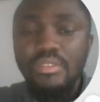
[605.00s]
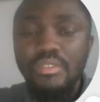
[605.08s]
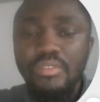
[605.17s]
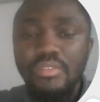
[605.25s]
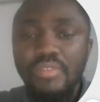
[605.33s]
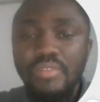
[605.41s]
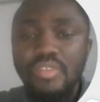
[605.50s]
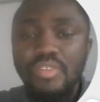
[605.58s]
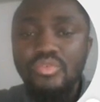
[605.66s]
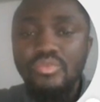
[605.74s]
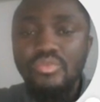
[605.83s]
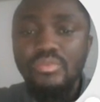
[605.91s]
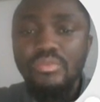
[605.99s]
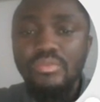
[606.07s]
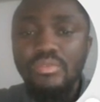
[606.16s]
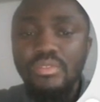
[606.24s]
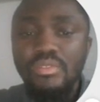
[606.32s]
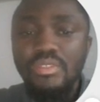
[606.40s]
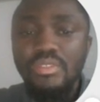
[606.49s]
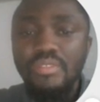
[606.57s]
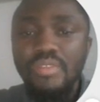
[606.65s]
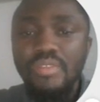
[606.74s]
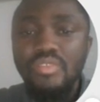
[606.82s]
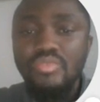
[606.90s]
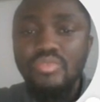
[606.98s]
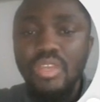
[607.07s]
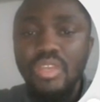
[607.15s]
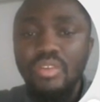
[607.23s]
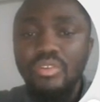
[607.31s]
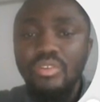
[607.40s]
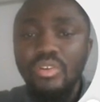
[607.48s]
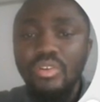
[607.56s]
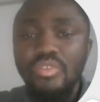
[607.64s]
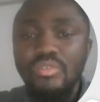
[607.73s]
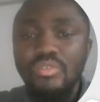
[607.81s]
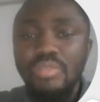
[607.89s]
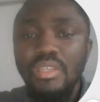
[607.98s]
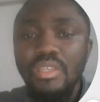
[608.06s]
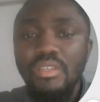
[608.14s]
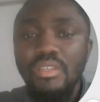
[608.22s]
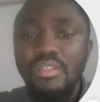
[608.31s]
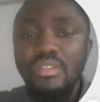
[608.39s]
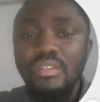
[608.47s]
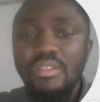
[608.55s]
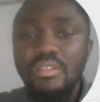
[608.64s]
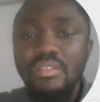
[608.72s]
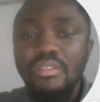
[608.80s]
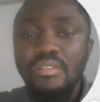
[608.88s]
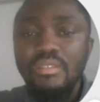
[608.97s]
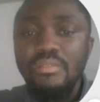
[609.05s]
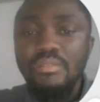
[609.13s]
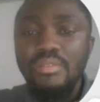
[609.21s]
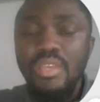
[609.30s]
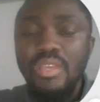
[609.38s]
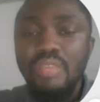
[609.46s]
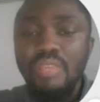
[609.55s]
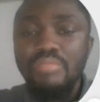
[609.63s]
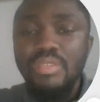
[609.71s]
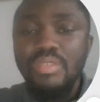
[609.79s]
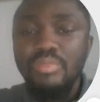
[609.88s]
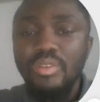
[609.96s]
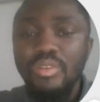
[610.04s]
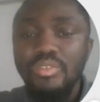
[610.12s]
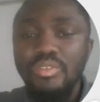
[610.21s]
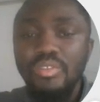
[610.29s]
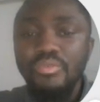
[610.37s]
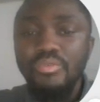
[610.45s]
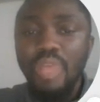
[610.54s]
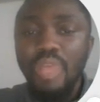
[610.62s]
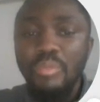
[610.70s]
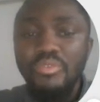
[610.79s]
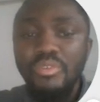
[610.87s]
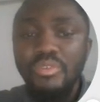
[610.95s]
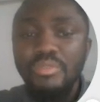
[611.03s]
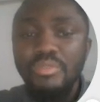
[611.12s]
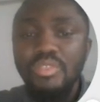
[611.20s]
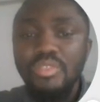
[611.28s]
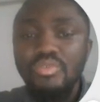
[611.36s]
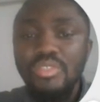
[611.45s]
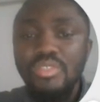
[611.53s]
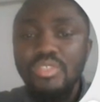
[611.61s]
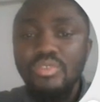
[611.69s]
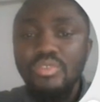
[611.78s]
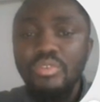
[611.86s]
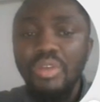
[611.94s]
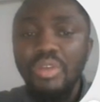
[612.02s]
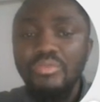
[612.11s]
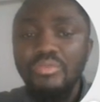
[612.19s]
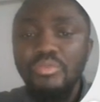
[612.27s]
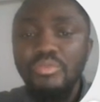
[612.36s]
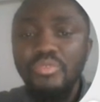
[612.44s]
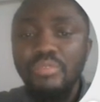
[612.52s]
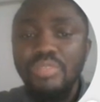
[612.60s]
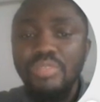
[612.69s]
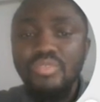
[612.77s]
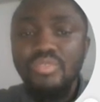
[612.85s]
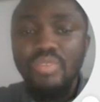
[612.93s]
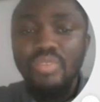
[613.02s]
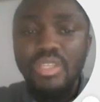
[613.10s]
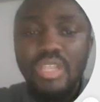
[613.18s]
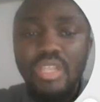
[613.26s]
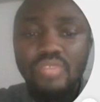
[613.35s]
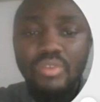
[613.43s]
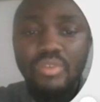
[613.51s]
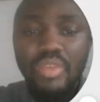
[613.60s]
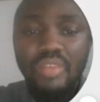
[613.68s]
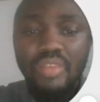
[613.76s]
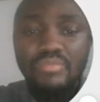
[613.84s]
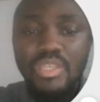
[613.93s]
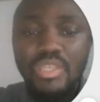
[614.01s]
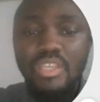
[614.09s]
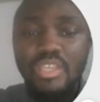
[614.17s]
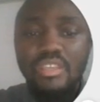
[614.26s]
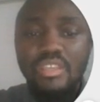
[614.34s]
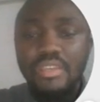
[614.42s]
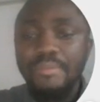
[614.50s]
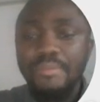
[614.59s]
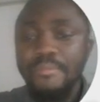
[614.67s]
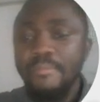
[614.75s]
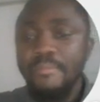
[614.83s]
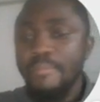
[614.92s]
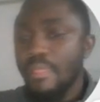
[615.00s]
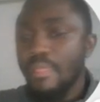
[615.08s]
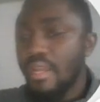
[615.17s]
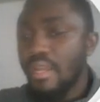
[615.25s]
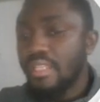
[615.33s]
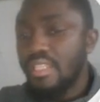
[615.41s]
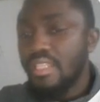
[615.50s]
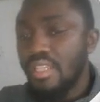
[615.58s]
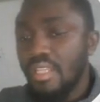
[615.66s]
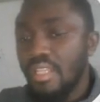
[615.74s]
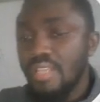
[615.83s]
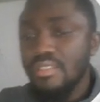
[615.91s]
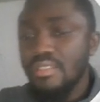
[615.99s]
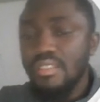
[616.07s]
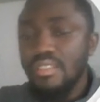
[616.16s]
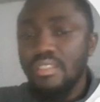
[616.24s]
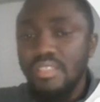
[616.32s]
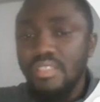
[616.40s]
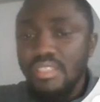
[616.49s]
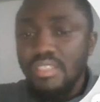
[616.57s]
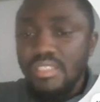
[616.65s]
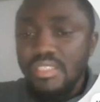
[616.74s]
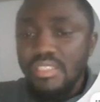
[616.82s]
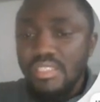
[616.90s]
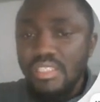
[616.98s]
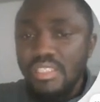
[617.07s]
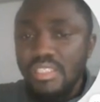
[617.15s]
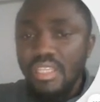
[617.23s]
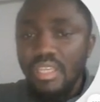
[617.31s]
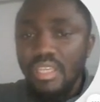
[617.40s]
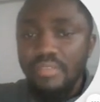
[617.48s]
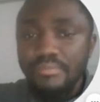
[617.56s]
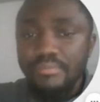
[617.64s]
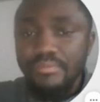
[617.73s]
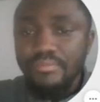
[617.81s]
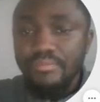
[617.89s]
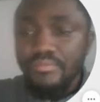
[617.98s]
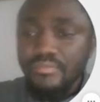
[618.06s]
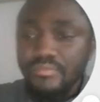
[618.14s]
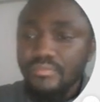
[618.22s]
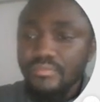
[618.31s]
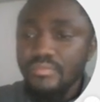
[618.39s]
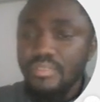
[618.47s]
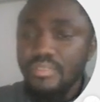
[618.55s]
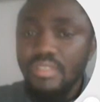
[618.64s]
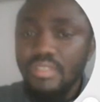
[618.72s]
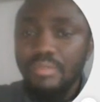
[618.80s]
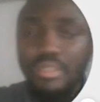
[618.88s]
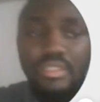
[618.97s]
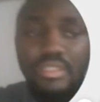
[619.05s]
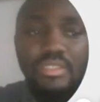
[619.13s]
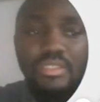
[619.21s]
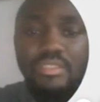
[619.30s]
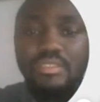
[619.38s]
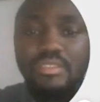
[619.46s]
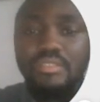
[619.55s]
The first two. The first two here gonna also be AB, but we are moving from E to D, so we have to move from B to A. That's why we have BA here. And here lastly, CA. Let me clean this.